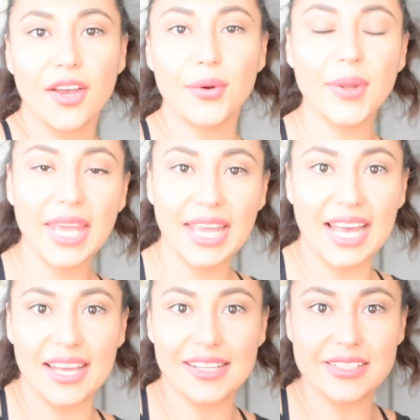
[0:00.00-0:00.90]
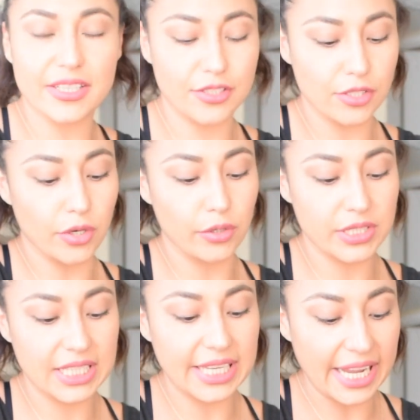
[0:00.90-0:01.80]
Okay guys,
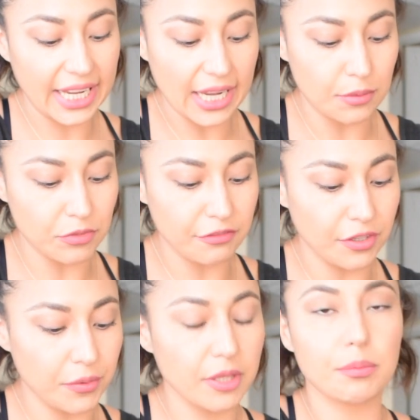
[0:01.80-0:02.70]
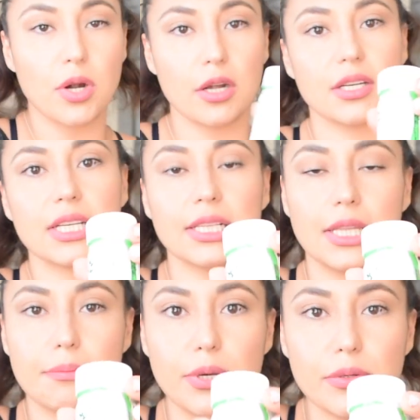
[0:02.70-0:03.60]
so today I'm reviewing the product
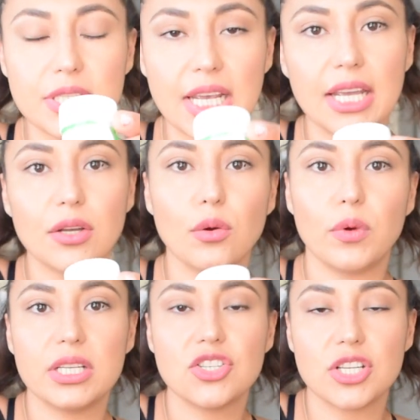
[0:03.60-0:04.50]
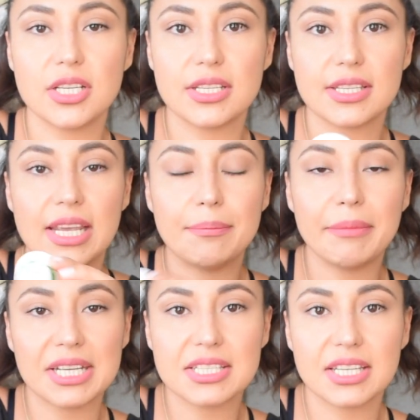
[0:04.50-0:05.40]
ALIPOTEC, which is a
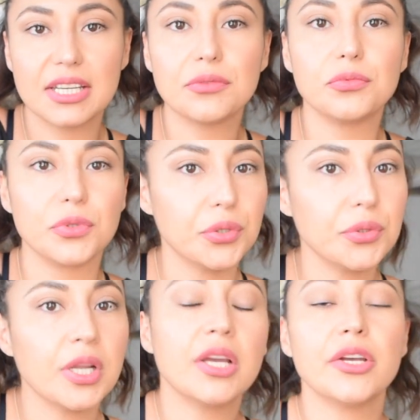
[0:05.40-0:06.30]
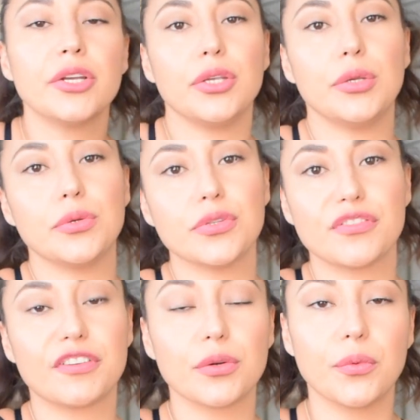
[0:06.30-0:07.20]
Mexican root
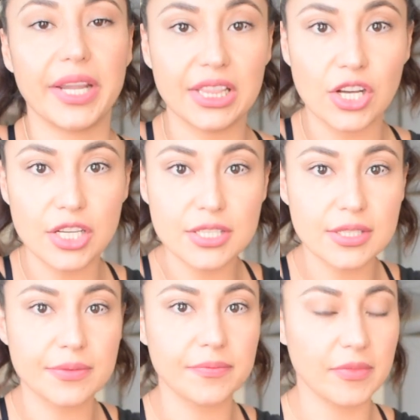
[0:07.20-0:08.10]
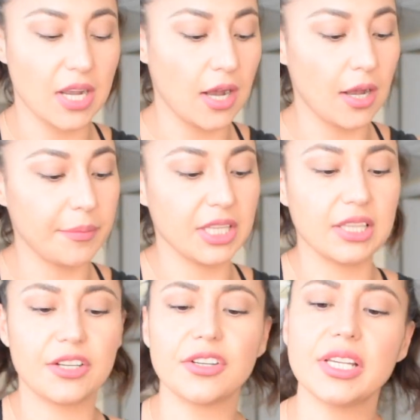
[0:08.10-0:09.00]
used for weight loss. It
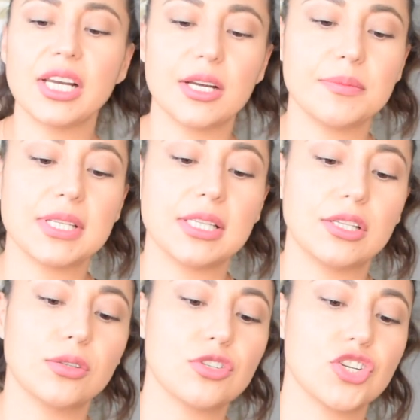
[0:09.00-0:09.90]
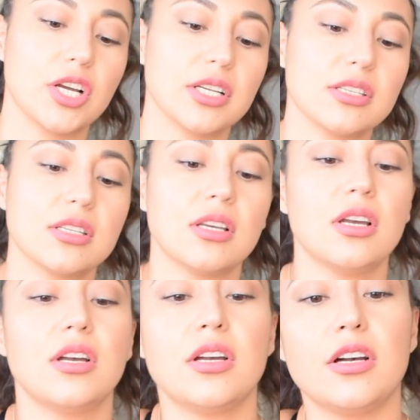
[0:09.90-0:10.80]
literally comes in little chunks
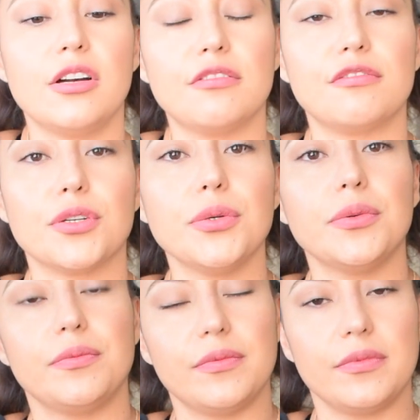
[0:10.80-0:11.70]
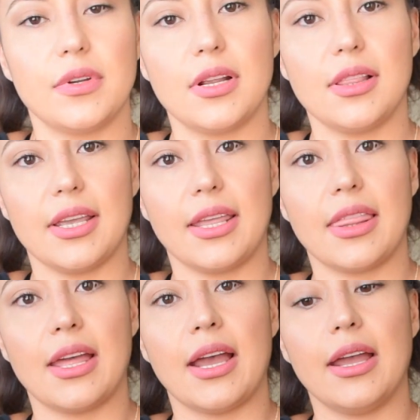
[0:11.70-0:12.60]
of root like
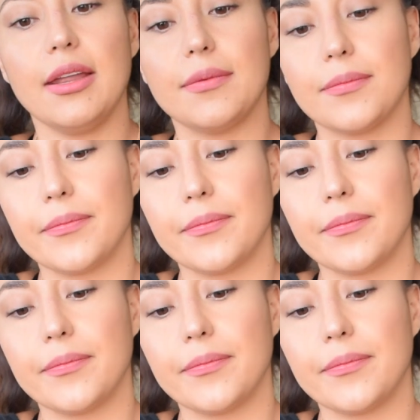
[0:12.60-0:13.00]
that.